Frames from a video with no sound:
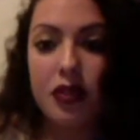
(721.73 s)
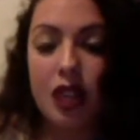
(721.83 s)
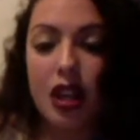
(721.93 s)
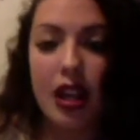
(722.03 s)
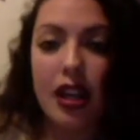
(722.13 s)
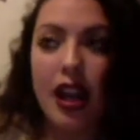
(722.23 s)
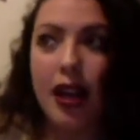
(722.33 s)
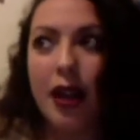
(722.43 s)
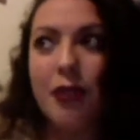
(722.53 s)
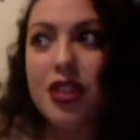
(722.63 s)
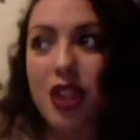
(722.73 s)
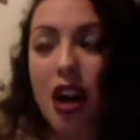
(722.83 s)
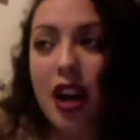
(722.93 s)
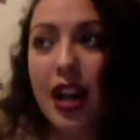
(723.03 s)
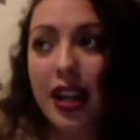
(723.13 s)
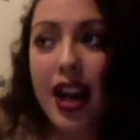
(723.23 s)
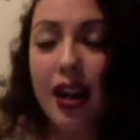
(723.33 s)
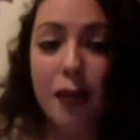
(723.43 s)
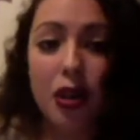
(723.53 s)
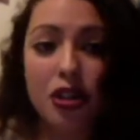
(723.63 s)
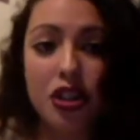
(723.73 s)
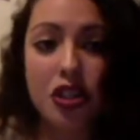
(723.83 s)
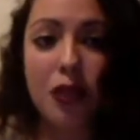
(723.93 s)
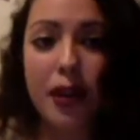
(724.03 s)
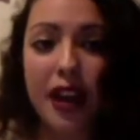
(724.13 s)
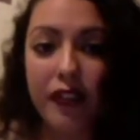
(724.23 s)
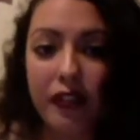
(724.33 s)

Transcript: And I'm sorry I got emotional, but I